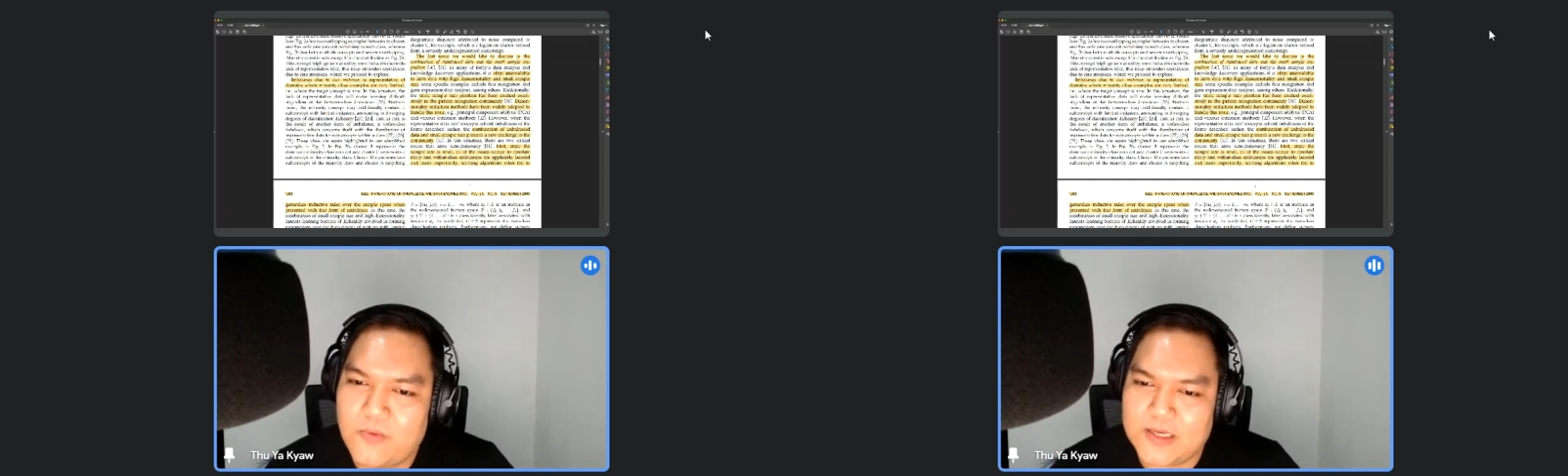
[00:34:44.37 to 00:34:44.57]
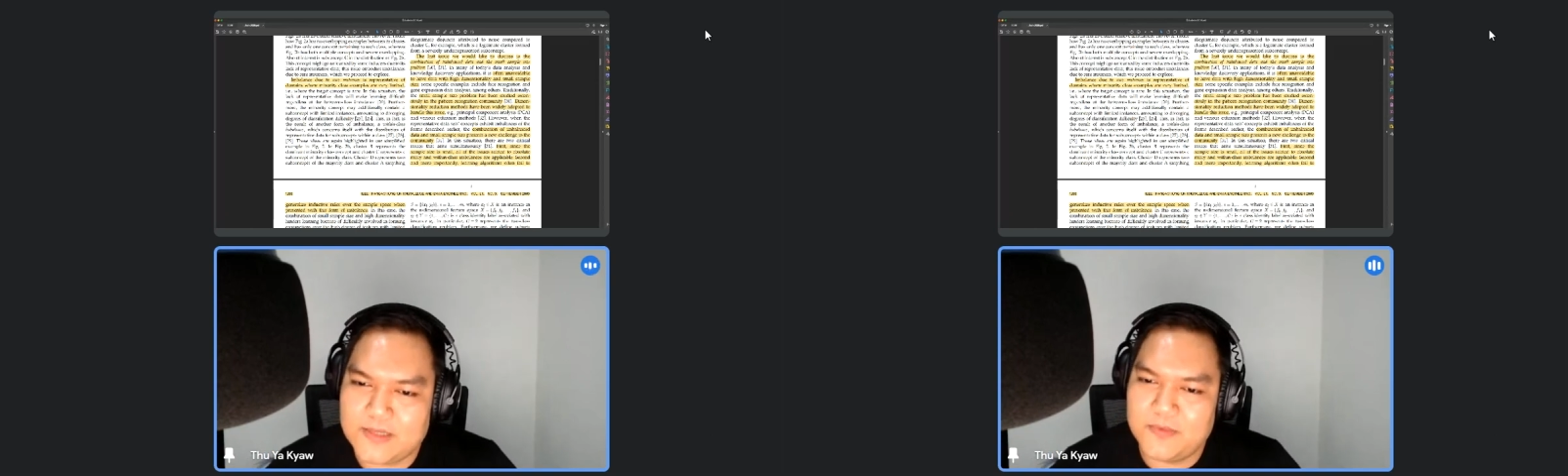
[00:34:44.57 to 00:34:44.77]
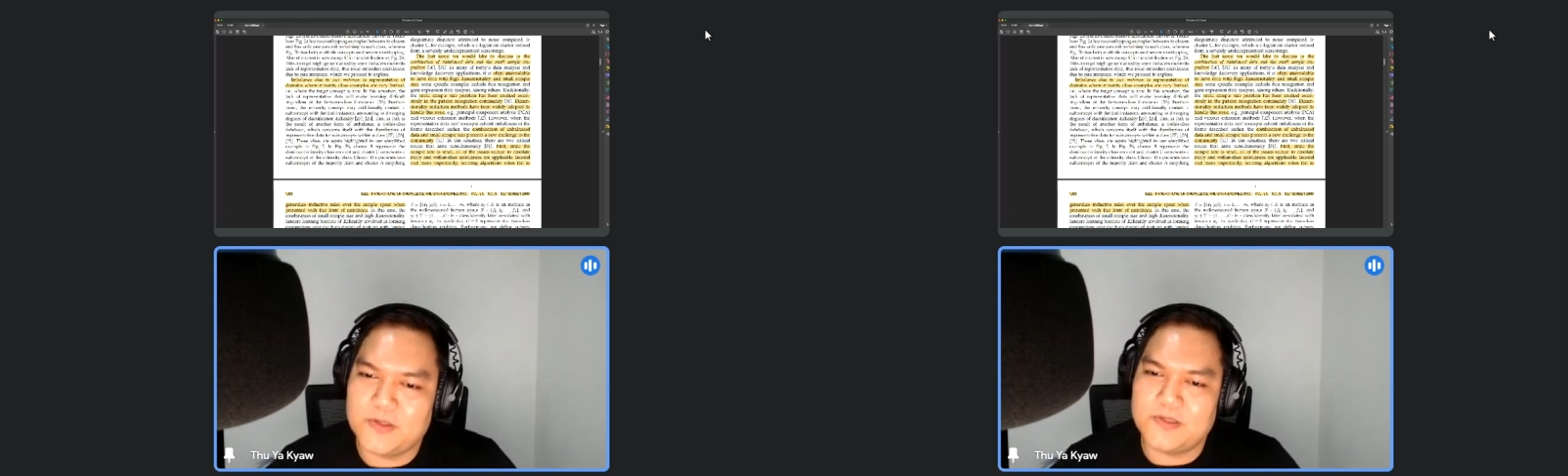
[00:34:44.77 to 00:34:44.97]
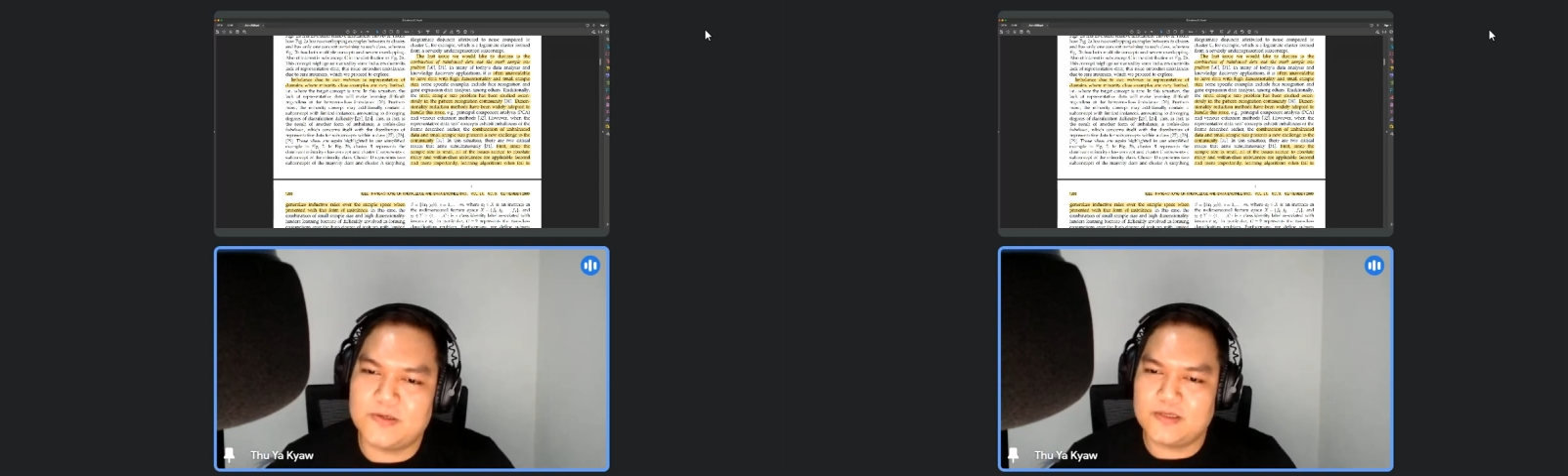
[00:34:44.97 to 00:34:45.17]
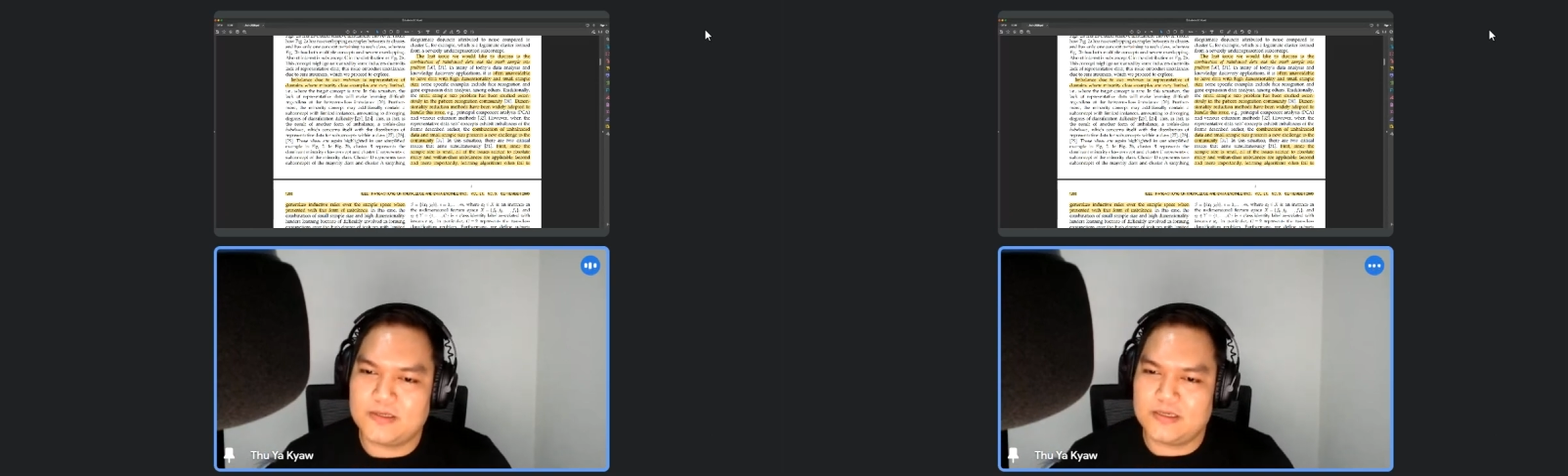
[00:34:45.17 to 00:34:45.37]
what
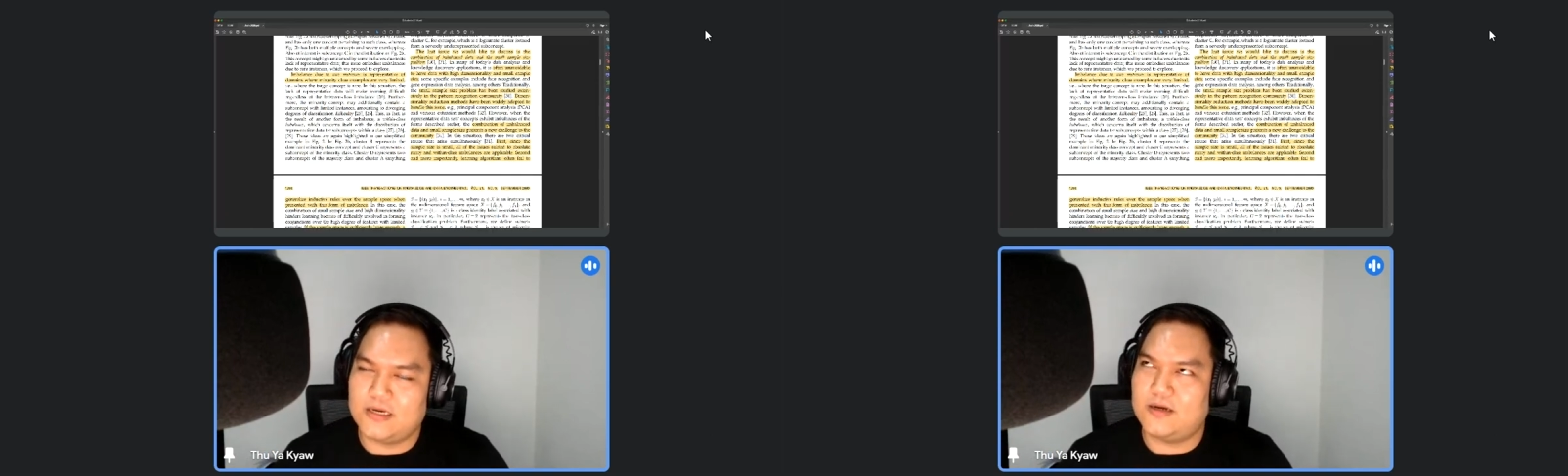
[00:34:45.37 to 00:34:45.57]
model,